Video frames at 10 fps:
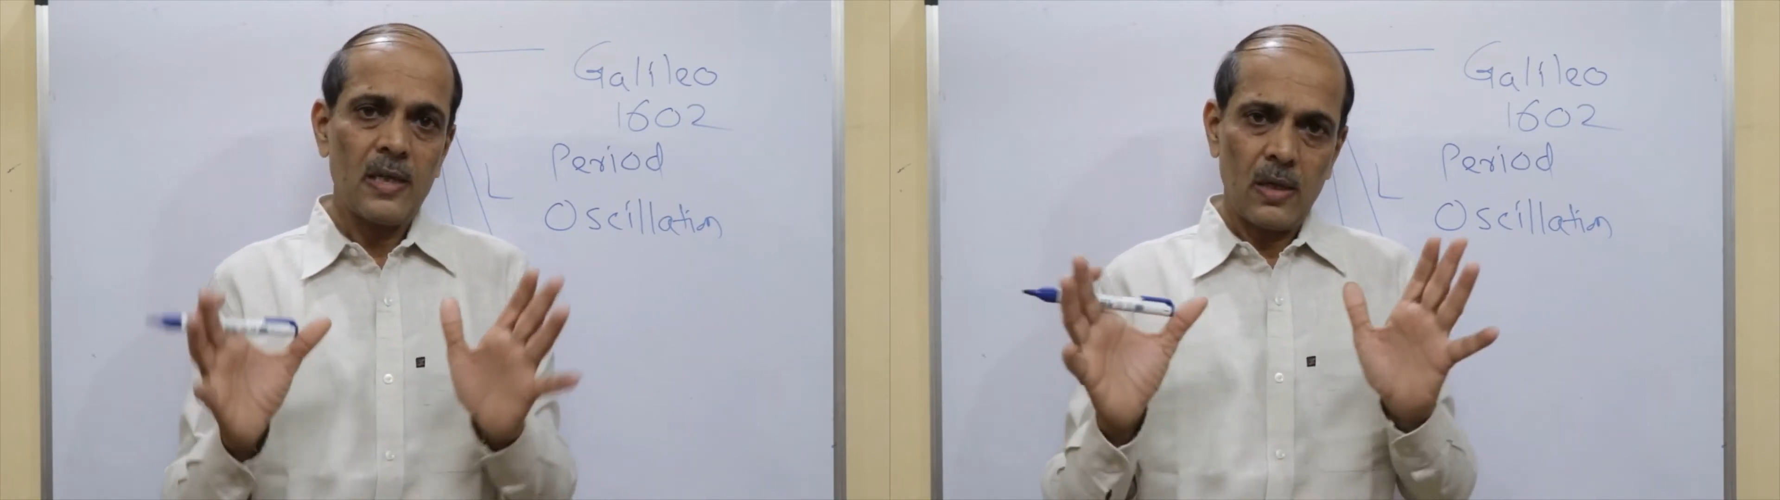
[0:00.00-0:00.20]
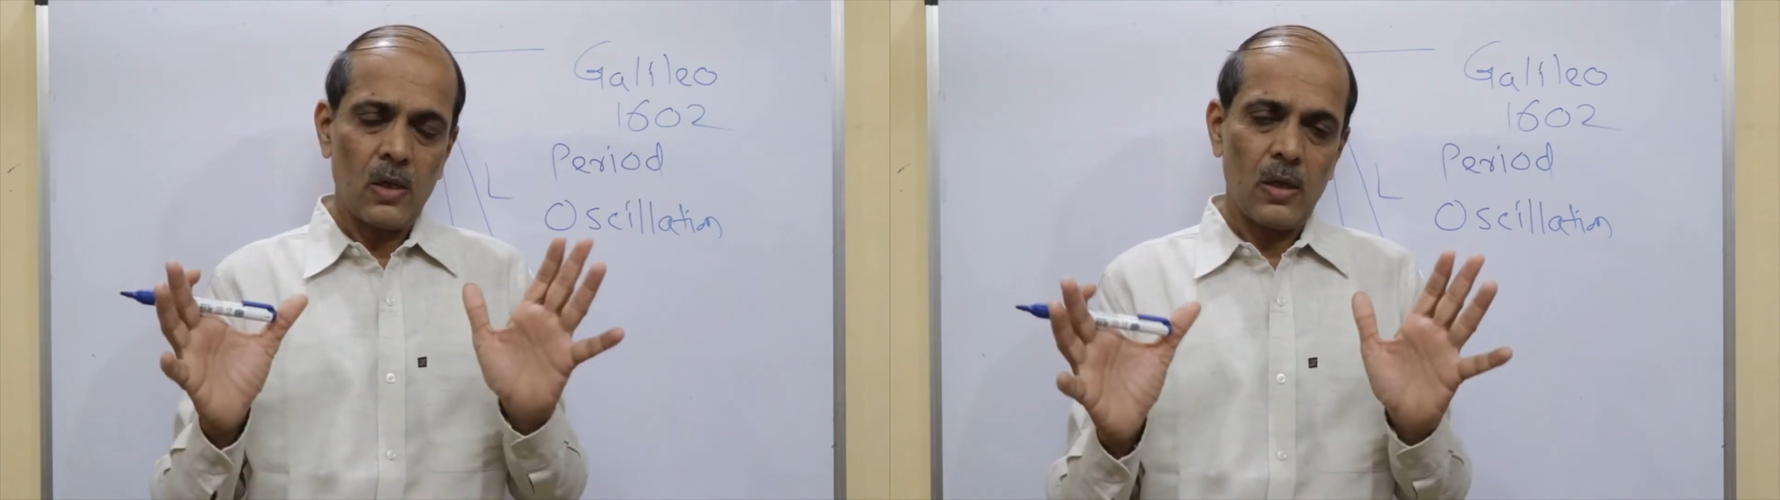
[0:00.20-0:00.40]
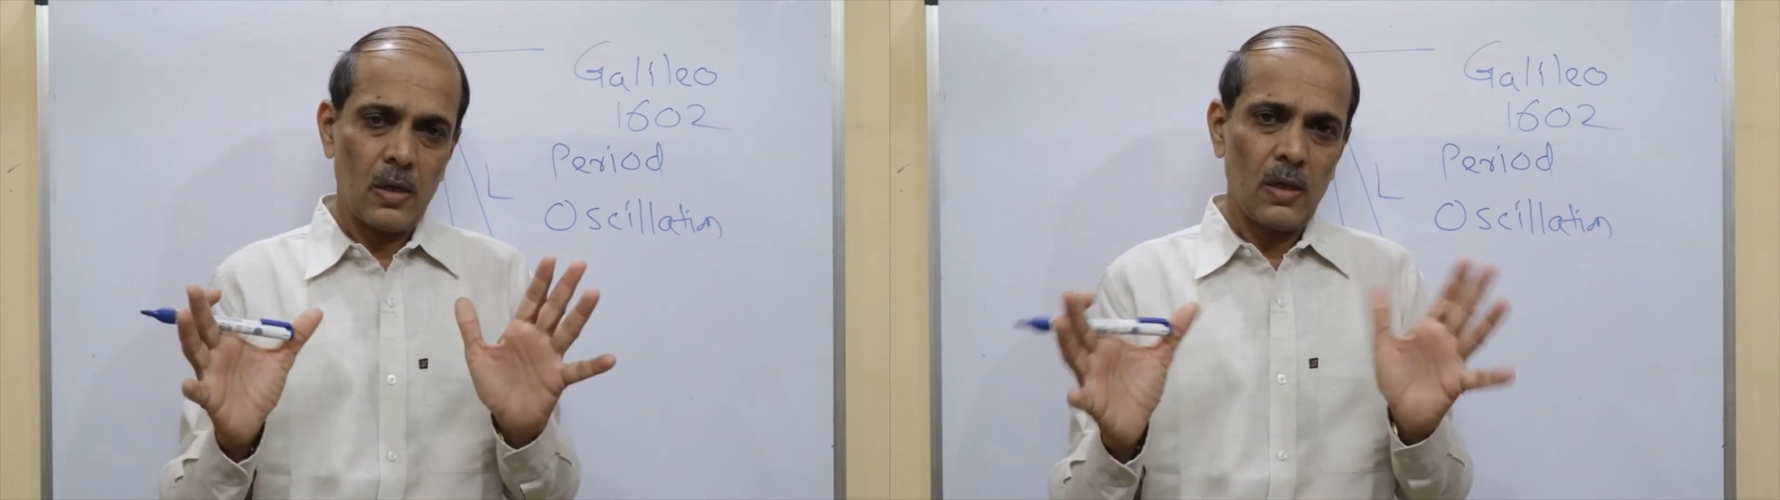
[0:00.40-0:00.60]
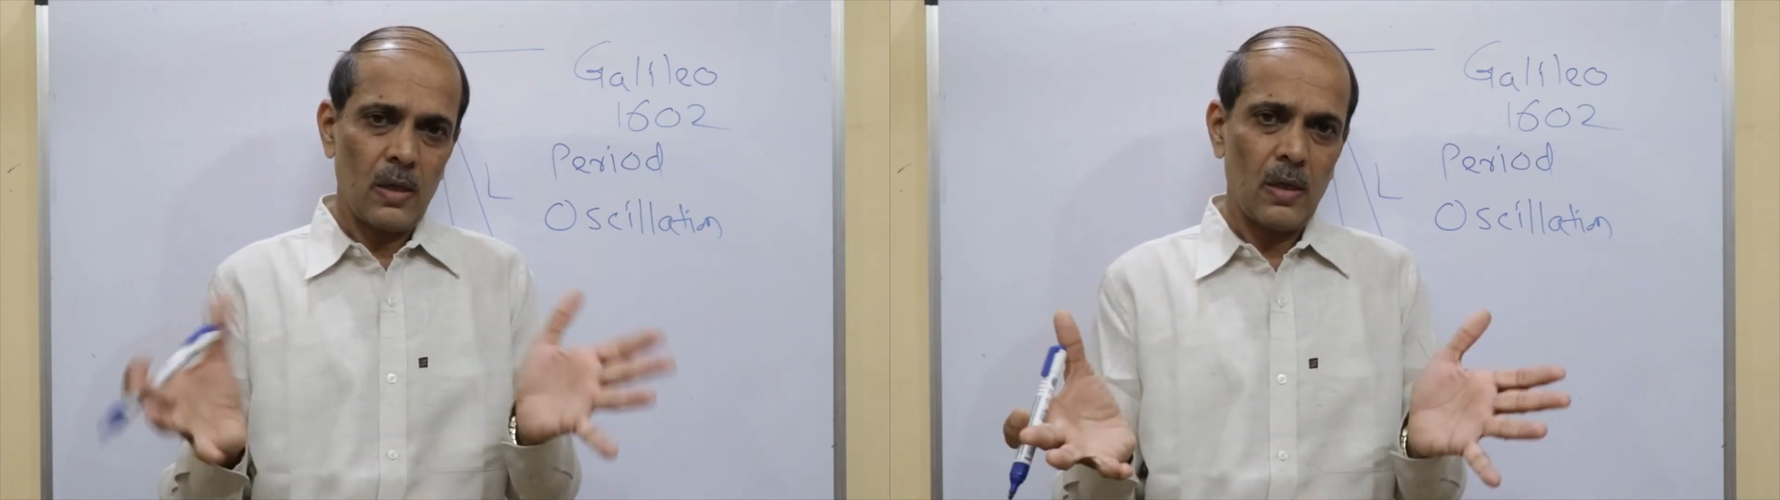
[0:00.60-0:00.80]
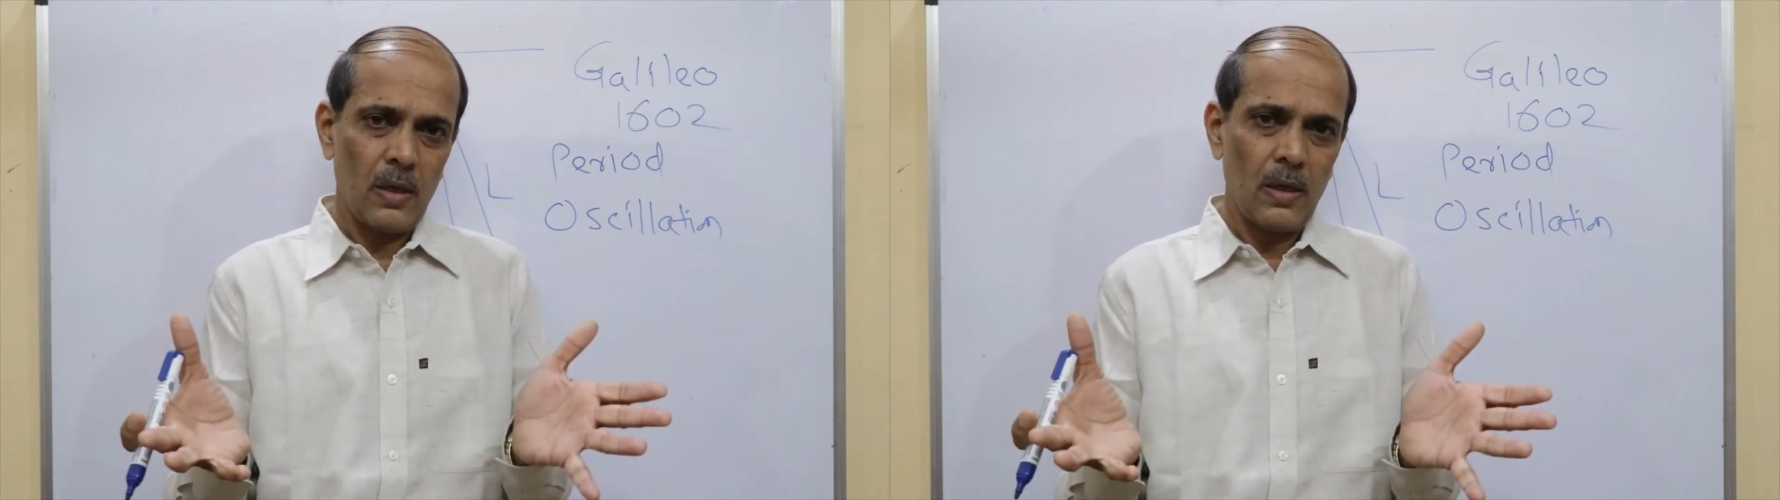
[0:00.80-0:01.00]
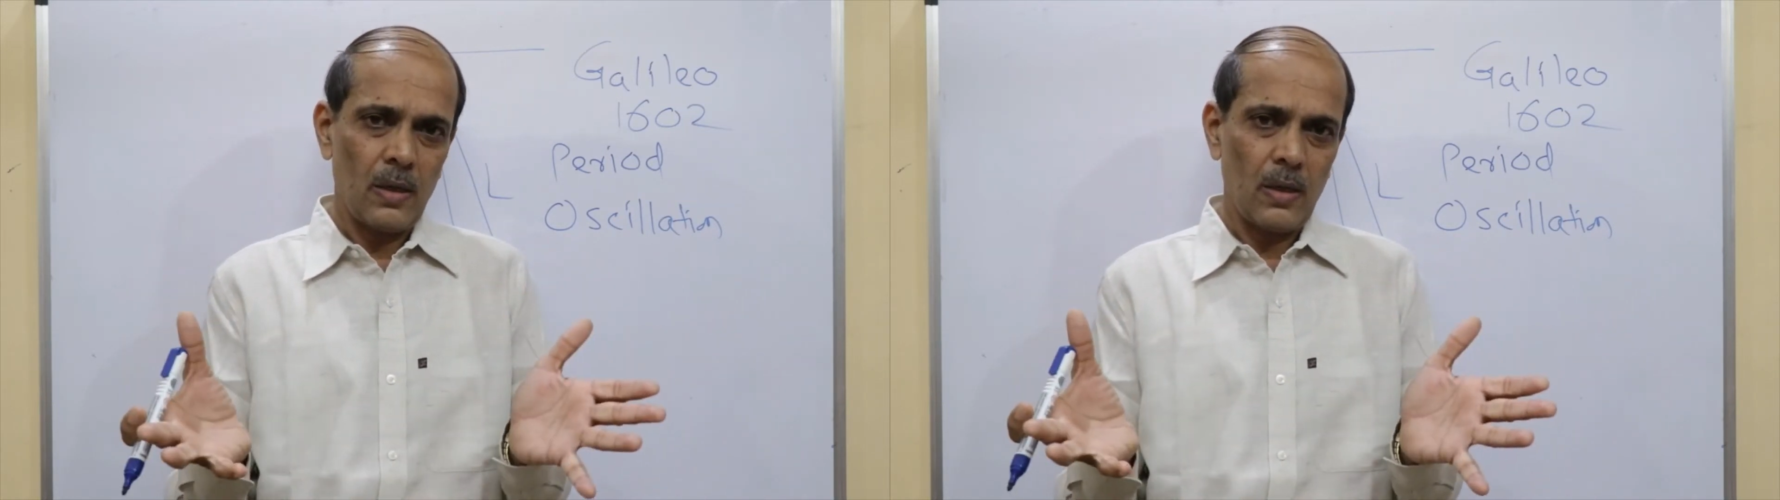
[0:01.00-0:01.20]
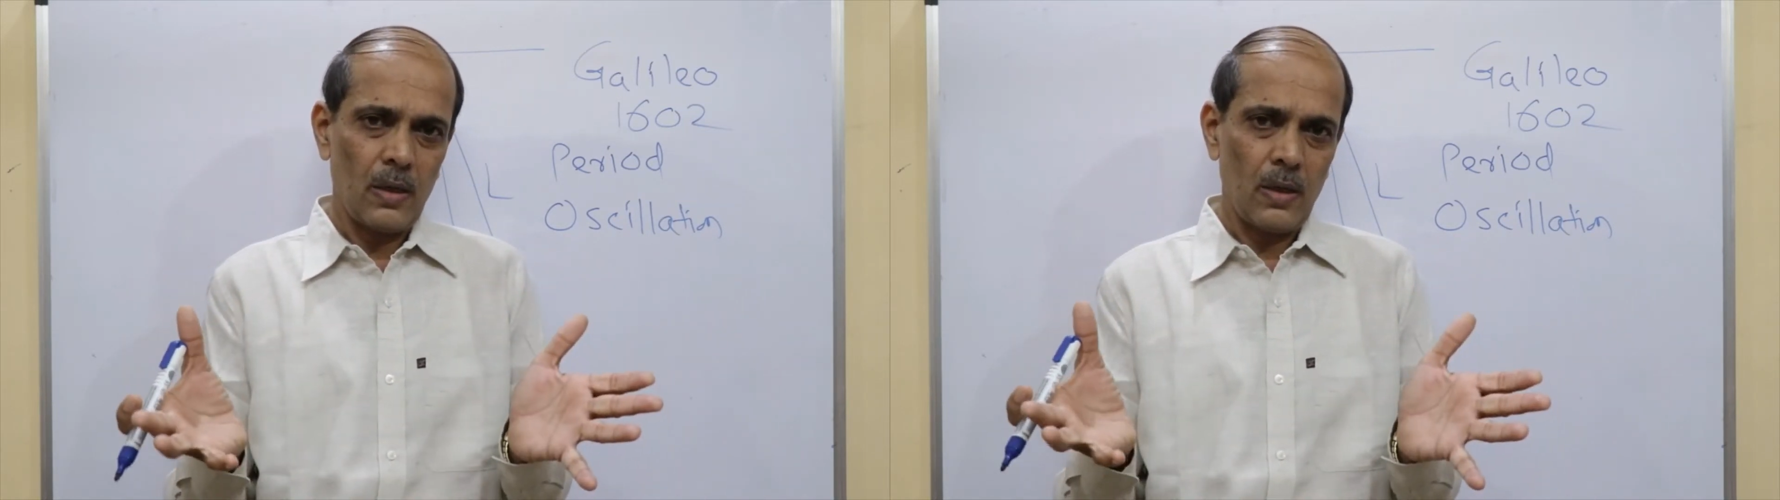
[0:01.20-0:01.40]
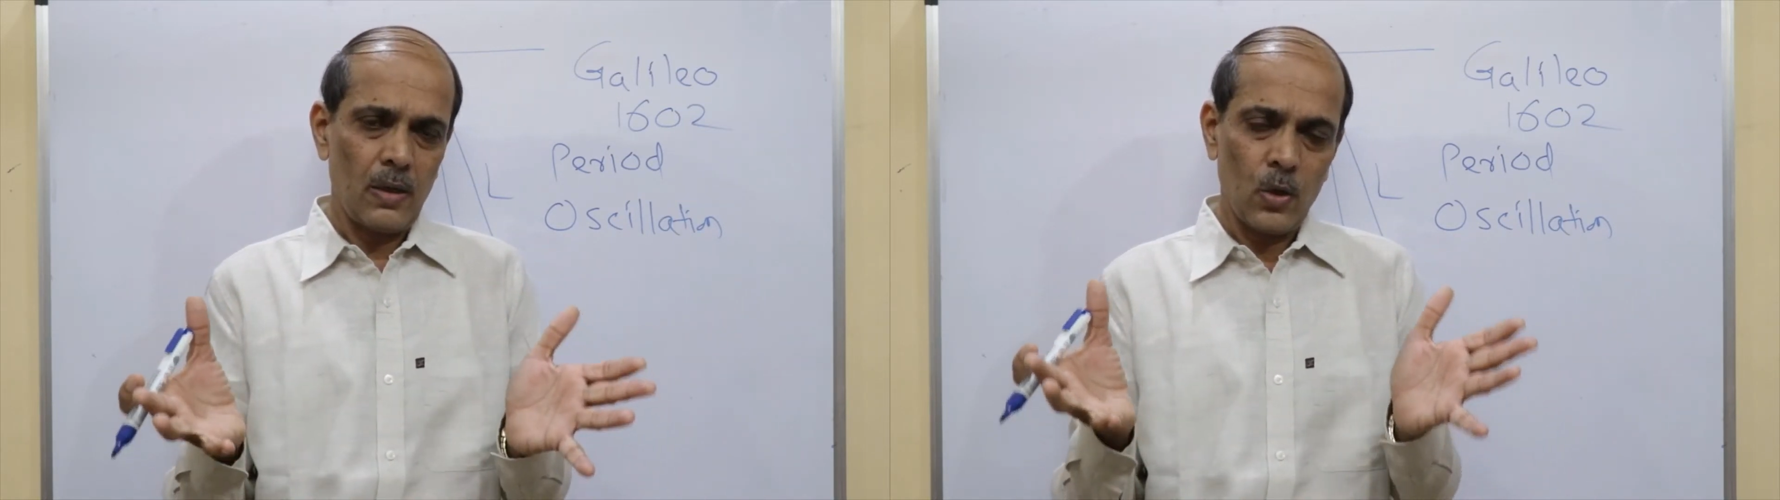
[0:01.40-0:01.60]
a
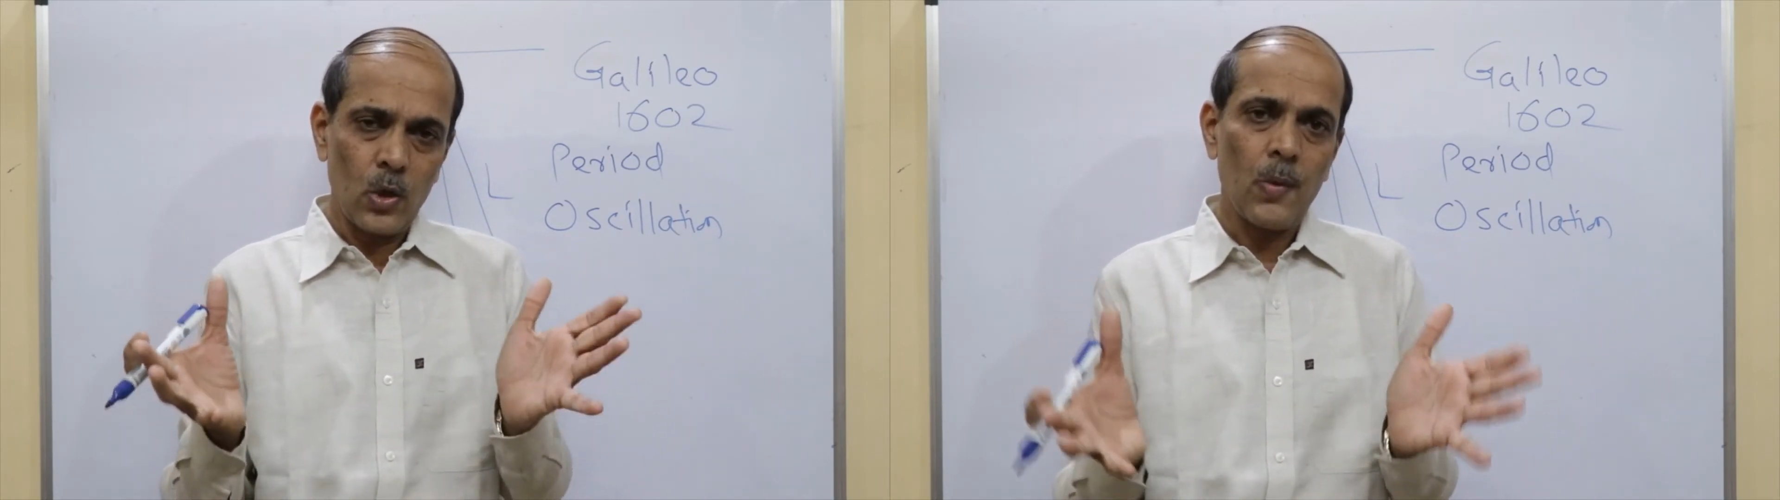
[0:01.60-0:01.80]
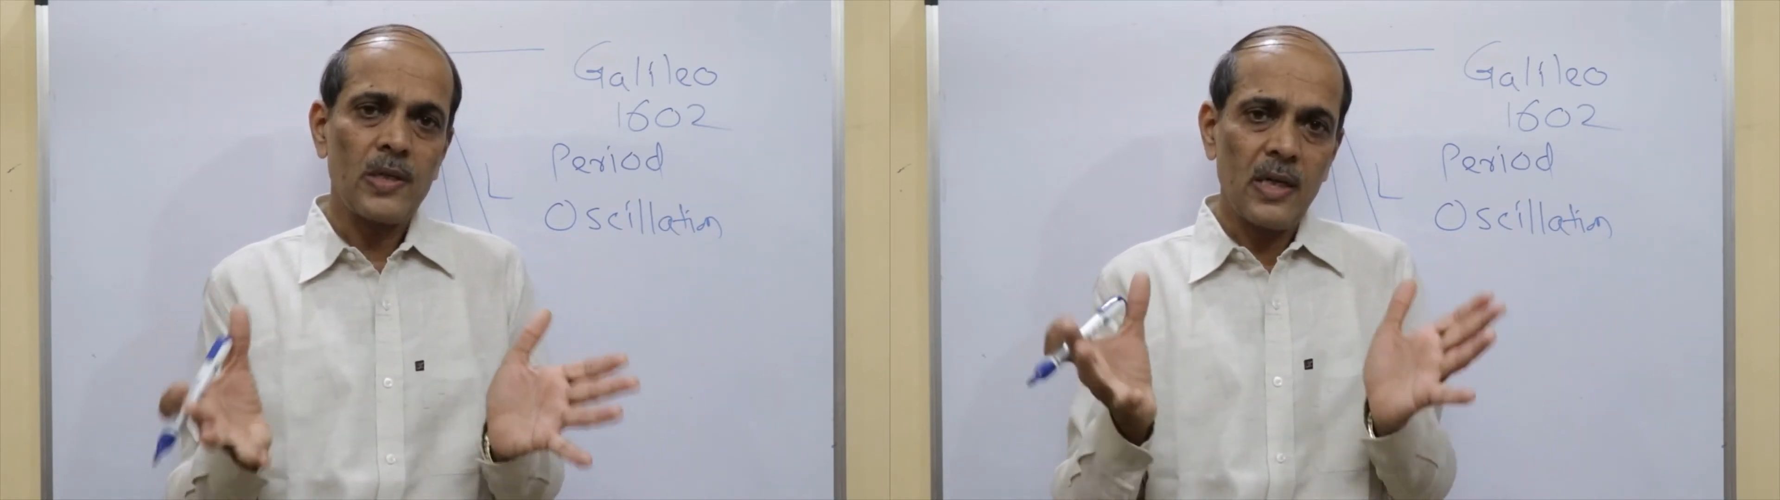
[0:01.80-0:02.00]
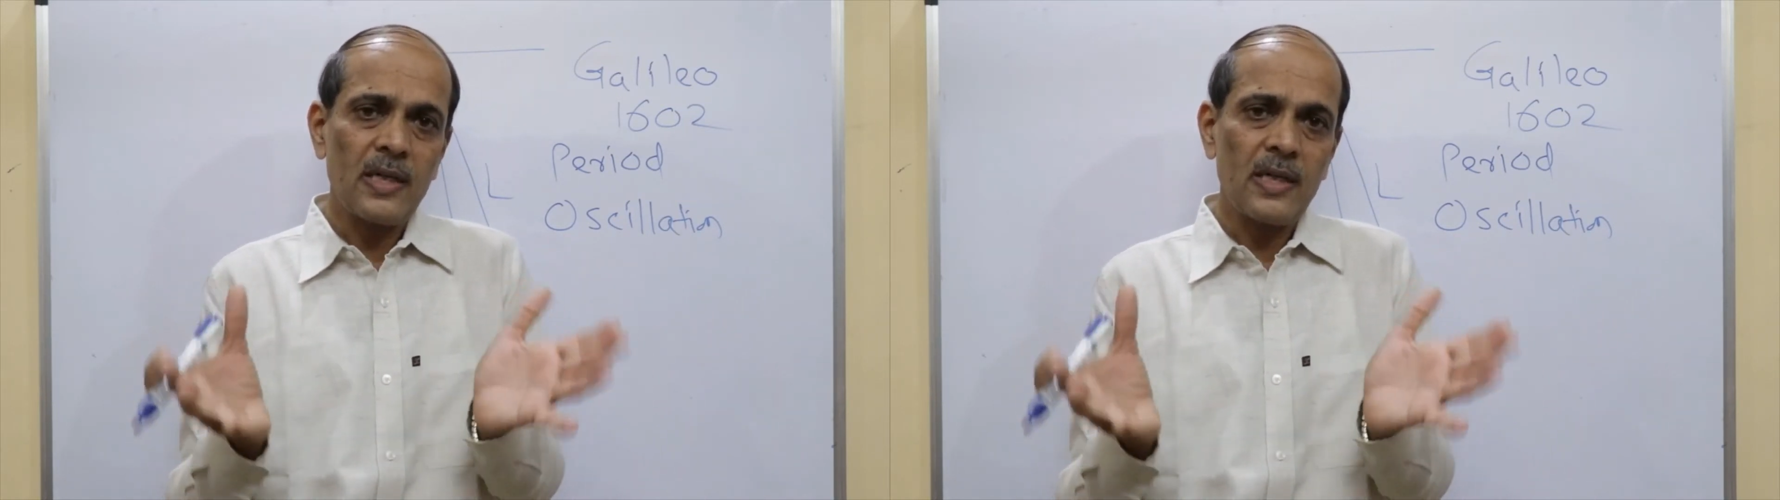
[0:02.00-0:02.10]
universal